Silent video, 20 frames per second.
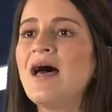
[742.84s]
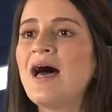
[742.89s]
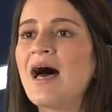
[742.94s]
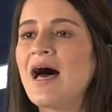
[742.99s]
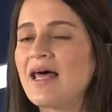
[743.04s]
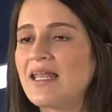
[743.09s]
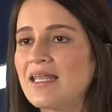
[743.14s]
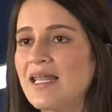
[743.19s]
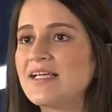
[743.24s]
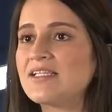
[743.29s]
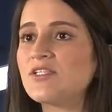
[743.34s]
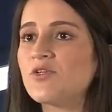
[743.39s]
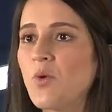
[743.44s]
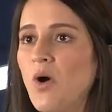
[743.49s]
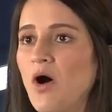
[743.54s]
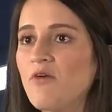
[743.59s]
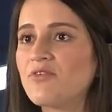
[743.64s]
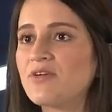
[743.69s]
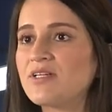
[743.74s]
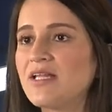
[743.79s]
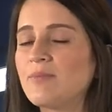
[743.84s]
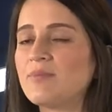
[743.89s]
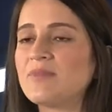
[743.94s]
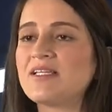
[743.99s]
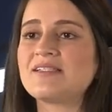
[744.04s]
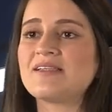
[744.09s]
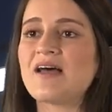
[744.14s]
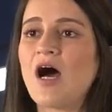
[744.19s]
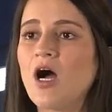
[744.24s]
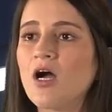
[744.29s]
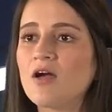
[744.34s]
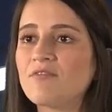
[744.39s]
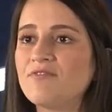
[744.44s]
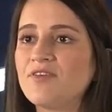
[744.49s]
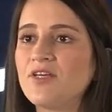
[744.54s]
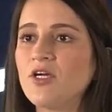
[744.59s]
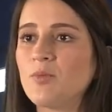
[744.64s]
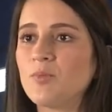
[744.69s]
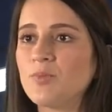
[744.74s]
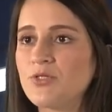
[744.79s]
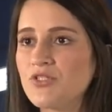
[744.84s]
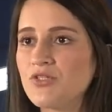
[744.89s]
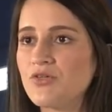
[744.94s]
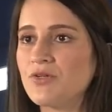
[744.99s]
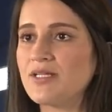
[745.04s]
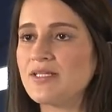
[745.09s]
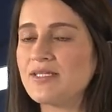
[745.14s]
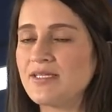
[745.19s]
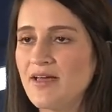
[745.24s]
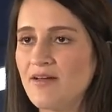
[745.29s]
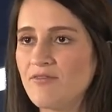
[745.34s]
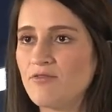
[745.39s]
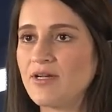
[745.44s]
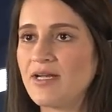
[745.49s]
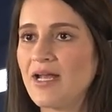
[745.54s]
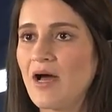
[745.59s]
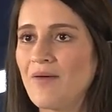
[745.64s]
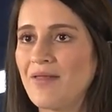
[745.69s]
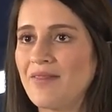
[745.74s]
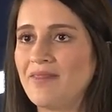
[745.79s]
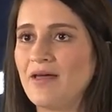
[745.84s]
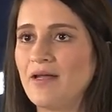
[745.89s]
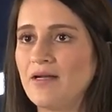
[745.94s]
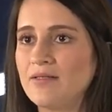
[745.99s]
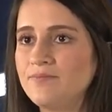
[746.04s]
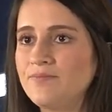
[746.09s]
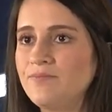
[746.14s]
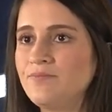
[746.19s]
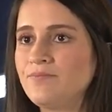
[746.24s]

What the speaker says: unless you offer them this RV opportunity every now and then.